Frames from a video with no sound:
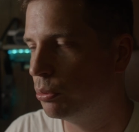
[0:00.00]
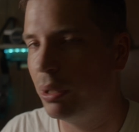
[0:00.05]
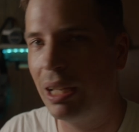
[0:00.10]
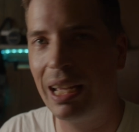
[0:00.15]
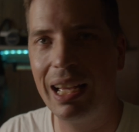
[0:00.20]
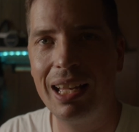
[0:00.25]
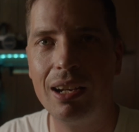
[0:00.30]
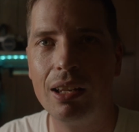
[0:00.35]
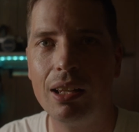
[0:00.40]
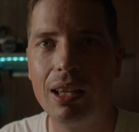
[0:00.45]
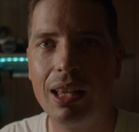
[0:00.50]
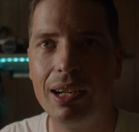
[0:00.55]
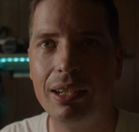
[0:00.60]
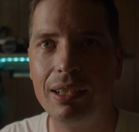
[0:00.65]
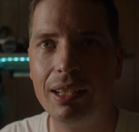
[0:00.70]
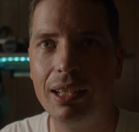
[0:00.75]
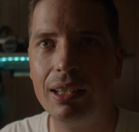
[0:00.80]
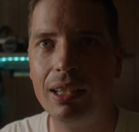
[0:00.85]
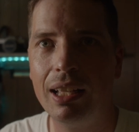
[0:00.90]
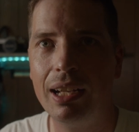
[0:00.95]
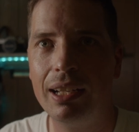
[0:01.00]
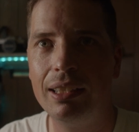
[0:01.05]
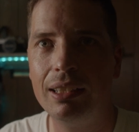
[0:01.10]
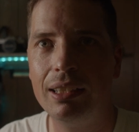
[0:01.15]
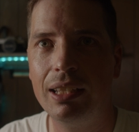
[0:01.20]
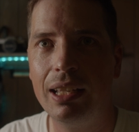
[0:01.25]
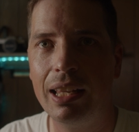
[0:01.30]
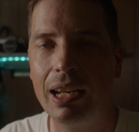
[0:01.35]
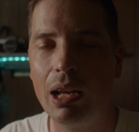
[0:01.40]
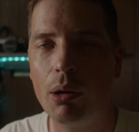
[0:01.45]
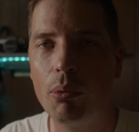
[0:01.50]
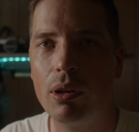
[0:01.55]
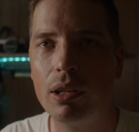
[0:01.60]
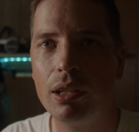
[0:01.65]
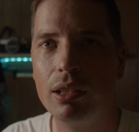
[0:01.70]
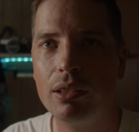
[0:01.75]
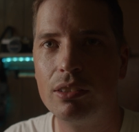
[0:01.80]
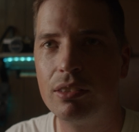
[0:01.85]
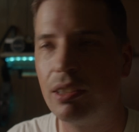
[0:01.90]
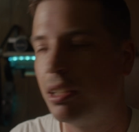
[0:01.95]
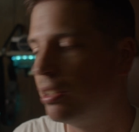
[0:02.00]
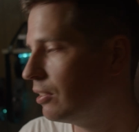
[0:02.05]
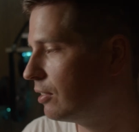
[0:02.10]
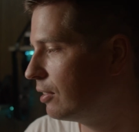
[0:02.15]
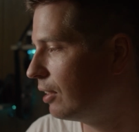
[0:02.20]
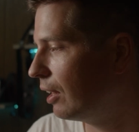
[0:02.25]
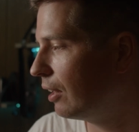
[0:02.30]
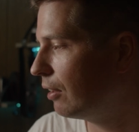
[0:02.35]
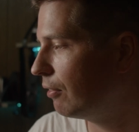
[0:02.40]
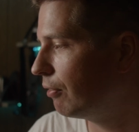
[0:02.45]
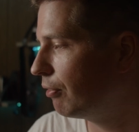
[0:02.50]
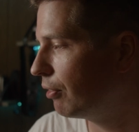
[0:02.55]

we had a lot of daylight and I wanted sunset